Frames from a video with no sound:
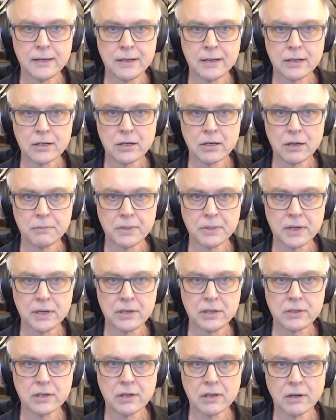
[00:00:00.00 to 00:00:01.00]

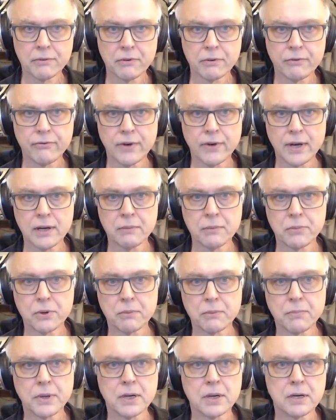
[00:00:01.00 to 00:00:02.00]
combination of the Firebird
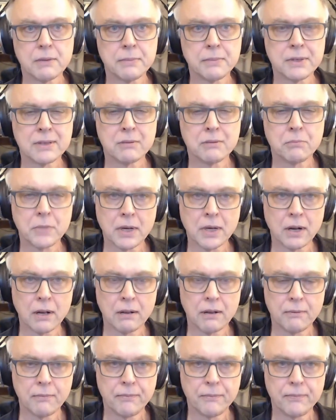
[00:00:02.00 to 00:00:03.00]
pickup in the middle
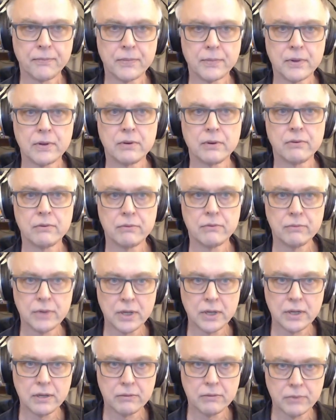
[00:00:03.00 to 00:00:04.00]

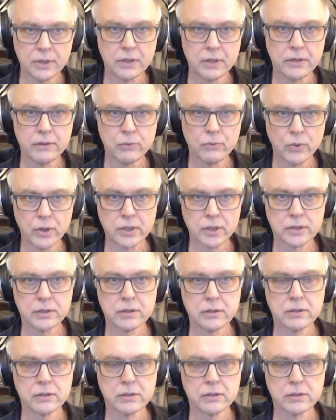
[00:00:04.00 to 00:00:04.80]
really works,